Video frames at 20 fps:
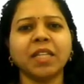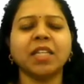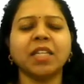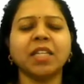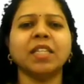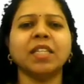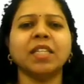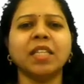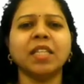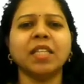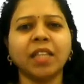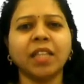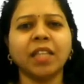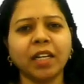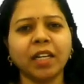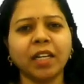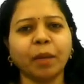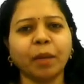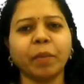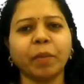by changing
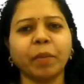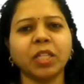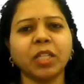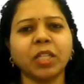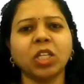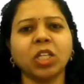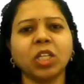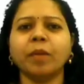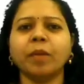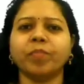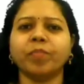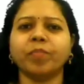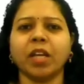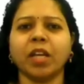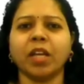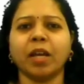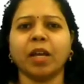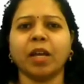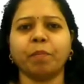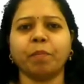their temperature
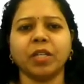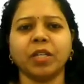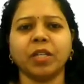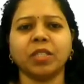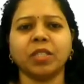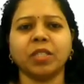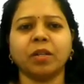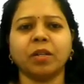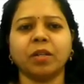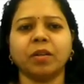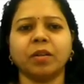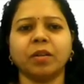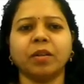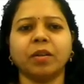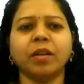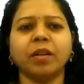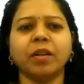and pressure.